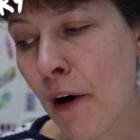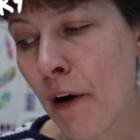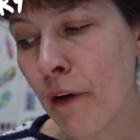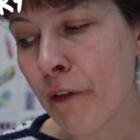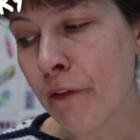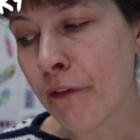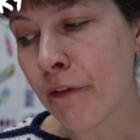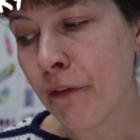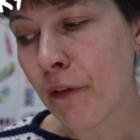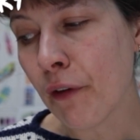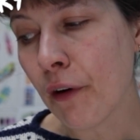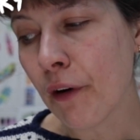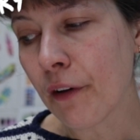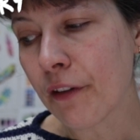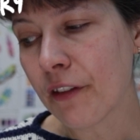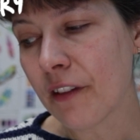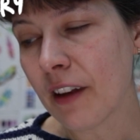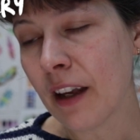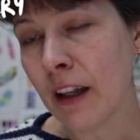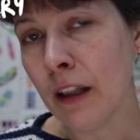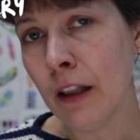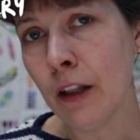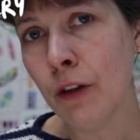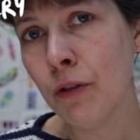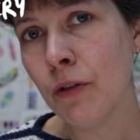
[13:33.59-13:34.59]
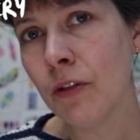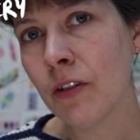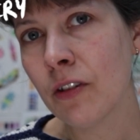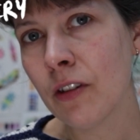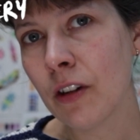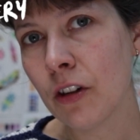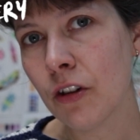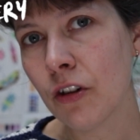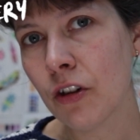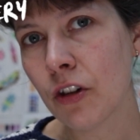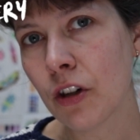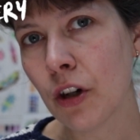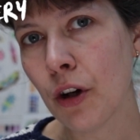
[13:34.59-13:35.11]
for their
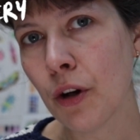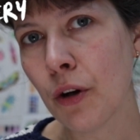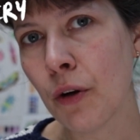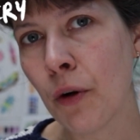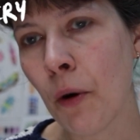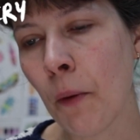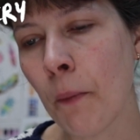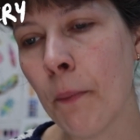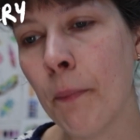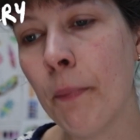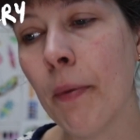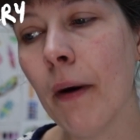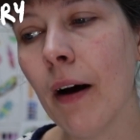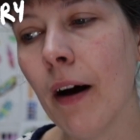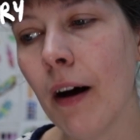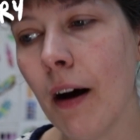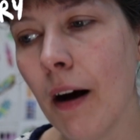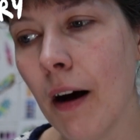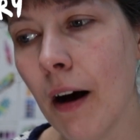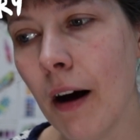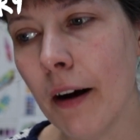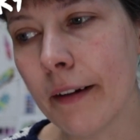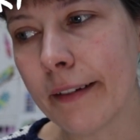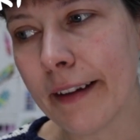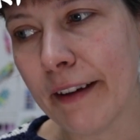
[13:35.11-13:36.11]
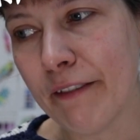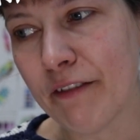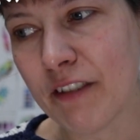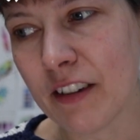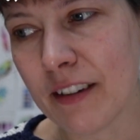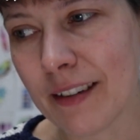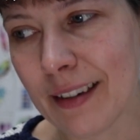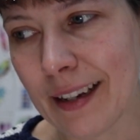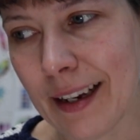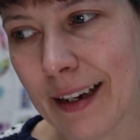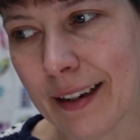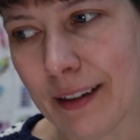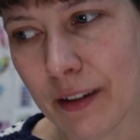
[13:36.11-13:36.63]
Lucid show, but I've
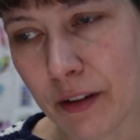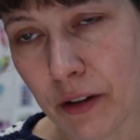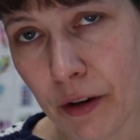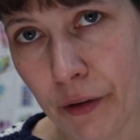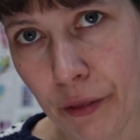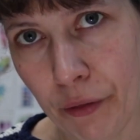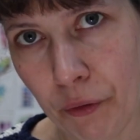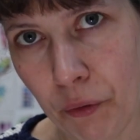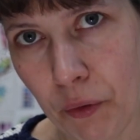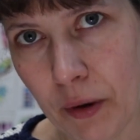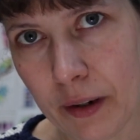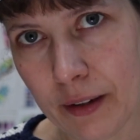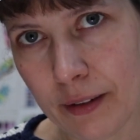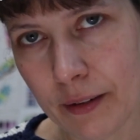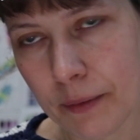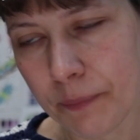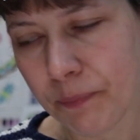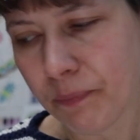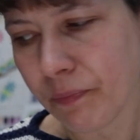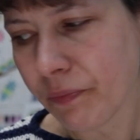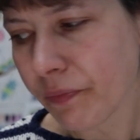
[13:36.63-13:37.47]
decided otherwise.